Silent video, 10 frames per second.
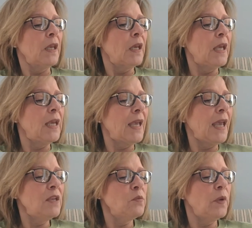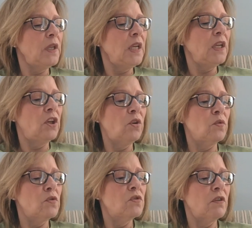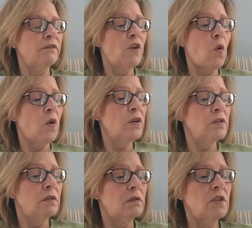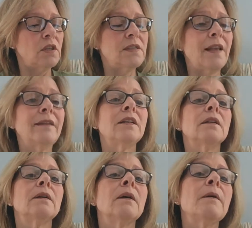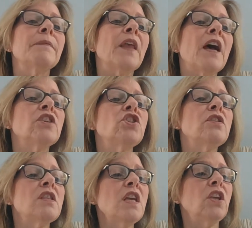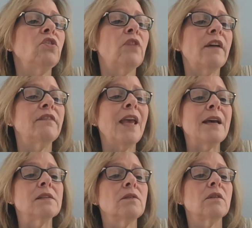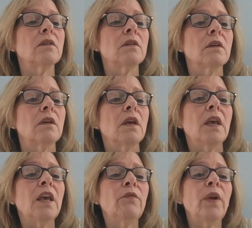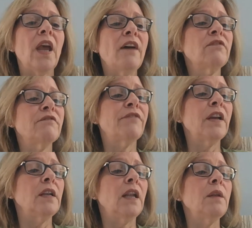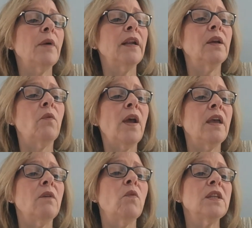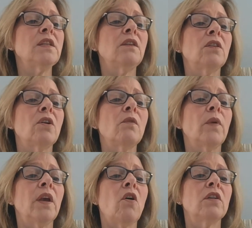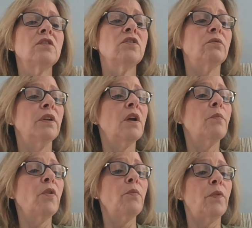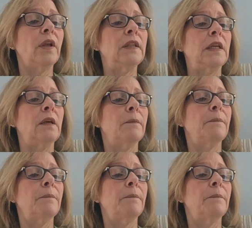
In case we need ghosts, of course, she said. I should think you'd have guessed. If we have to frighten anybody away, Whatsit thought we ought to do it appropriately.